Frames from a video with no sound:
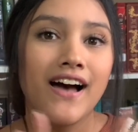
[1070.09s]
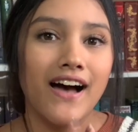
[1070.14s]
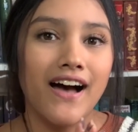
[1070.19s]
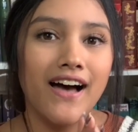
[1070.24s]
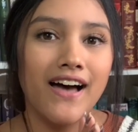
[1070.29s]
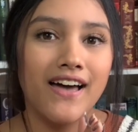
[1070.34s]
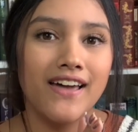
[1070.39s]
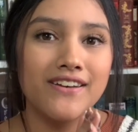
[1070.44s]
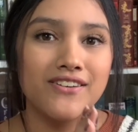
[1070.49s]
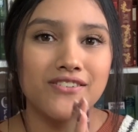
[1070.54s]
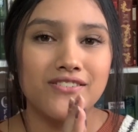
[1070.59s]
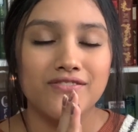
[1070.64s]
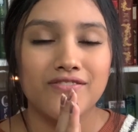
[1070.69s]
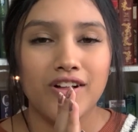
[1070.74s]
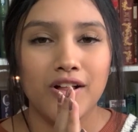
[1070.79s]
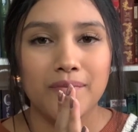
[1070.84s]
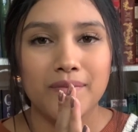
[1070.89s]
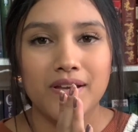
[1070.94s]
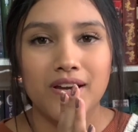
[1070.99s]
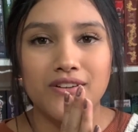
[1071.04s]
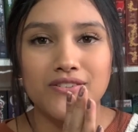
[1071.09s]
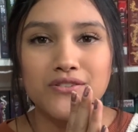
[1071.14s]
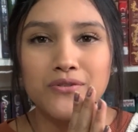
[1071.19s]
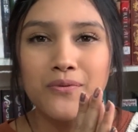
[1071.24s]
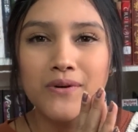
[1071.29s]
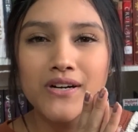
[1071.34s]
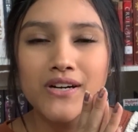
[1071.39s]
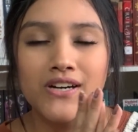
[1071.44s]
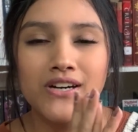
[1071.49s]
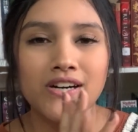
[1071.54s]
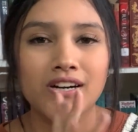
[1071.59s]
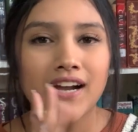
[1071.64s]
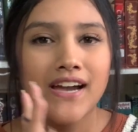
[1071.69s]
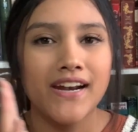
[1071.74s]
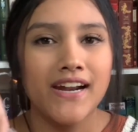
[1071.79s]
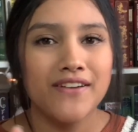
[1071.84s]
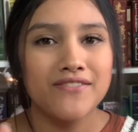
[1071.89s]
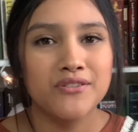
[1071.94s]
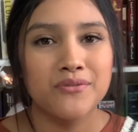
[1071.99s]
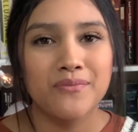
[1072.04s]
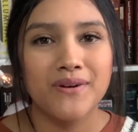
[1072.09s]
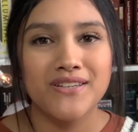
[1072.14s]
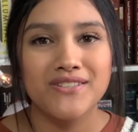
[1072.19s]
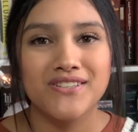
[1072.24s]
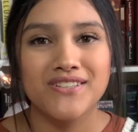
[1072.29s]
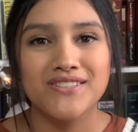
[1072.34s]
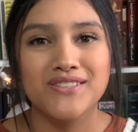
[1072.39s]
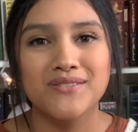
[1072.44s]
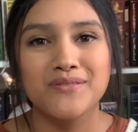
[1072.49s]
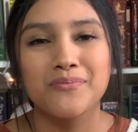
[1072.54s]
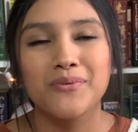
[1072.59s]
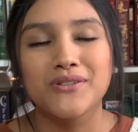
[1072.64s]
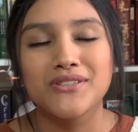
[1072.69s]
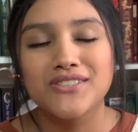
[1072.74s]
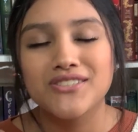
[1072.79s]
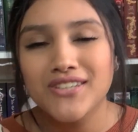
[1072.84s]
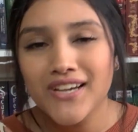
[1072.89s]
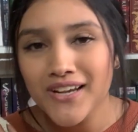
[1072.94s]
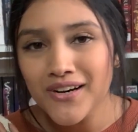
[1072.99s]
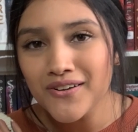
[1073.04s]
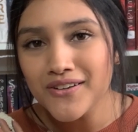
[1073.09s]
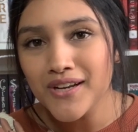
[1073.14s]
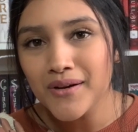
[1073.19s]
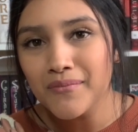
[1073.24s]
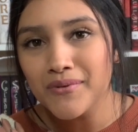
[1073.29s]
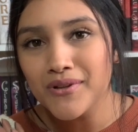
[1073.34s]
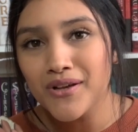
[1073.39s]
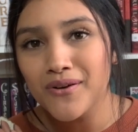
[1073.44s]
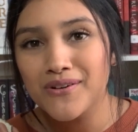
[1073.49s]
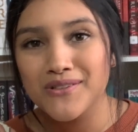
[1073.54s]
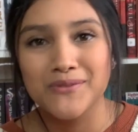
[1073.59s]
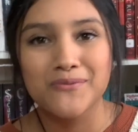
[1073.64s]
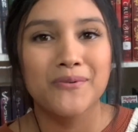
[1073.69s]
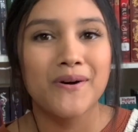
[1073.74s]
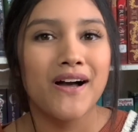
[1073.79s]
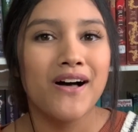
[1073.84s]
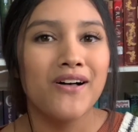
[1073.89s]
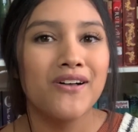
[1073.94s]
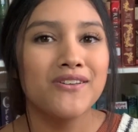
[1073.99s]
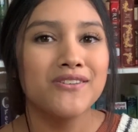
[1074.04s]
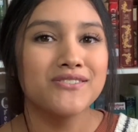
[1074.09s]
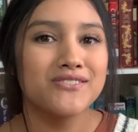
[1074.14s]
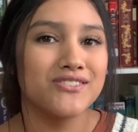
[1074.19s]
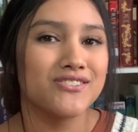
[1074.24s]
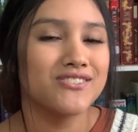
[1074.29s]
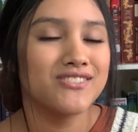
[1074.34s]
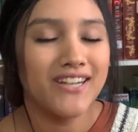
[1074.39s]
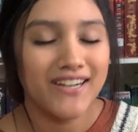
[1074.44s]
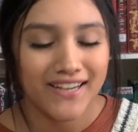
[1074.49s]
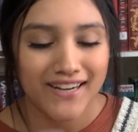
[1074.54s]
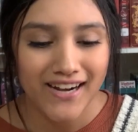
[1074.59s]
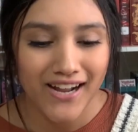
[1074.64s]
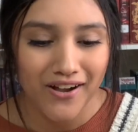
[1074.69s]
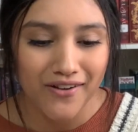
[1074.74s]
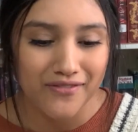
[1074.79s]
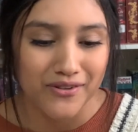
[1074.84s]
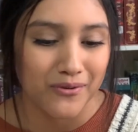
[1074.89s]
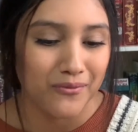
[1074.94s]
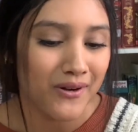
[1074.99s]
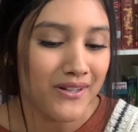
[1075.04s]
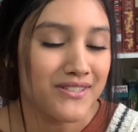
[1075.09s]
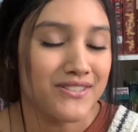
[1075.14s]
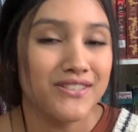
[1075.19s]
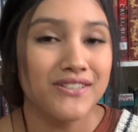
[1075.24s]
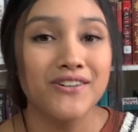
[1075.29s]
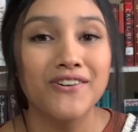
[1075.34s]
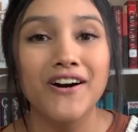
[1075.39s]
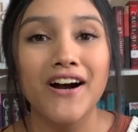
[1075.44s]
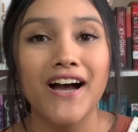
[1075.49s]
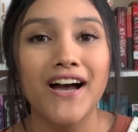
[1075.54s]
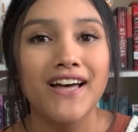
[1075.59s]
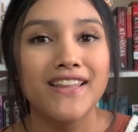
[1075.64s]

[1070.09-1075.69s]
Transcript: And you can follow me on Twitter, and I have some ways you can support the channel down below as well. Just check it out if you want to.